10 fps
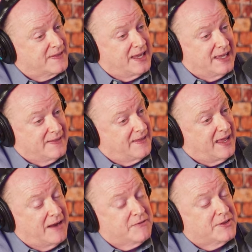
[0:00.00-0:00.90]
it,
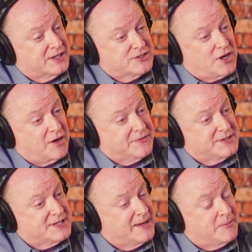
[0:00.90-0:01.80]
everything is off the
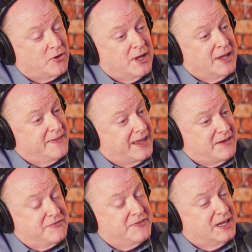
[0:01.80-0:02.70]
table. Right. They
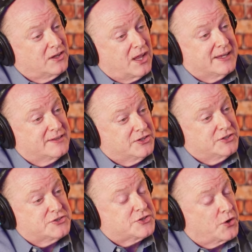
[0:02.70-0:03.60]
feel like the
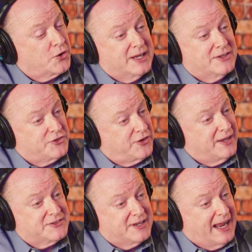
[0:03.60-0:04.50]
dessert is,
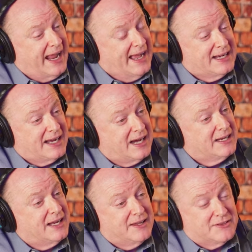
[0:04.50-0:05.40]
is an add
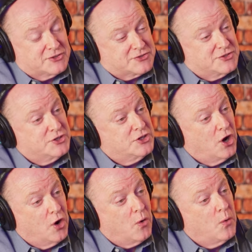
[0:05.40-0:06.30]
on and there's
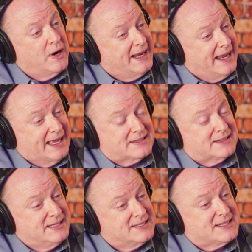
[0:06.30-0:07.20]
no at
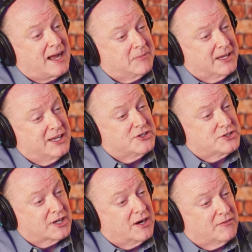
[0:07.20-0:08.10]
least
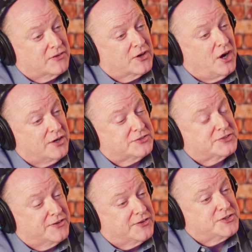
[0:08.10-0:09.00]
obligation to cover the cost
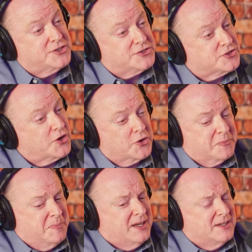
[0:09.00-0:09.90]
of the dessert
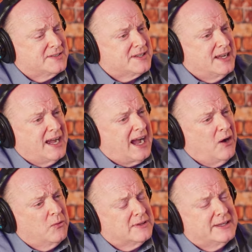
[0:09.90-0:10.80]
right. because
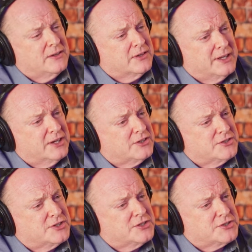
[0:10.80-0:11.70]
how little can a
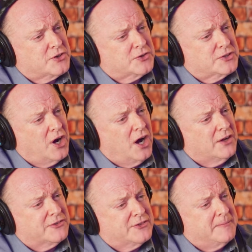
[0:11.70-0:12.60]
dessert
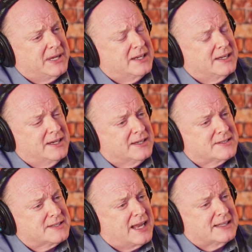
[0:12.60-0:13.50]
cost? I right. mean, it,
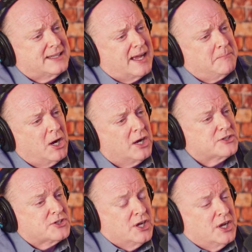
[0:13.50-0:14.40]
it's not that
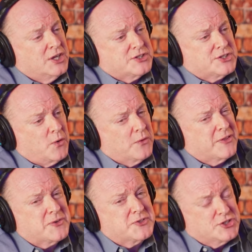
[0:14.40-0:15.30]
much. Right. So
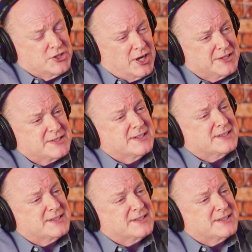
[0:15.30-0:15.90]
there just is